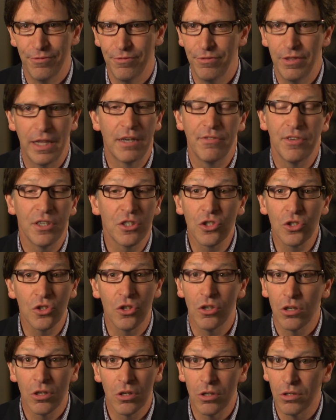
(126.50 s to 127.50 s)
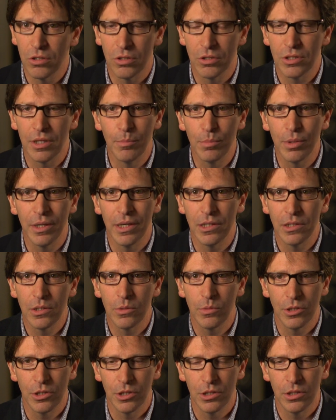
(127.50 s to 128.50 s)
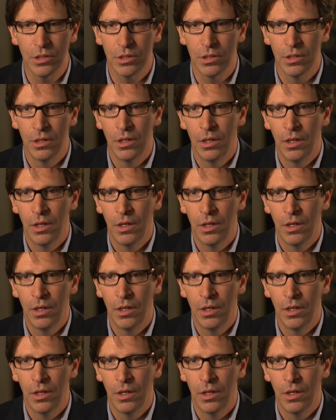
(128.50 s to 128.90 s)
Vladivostok or someplace, which is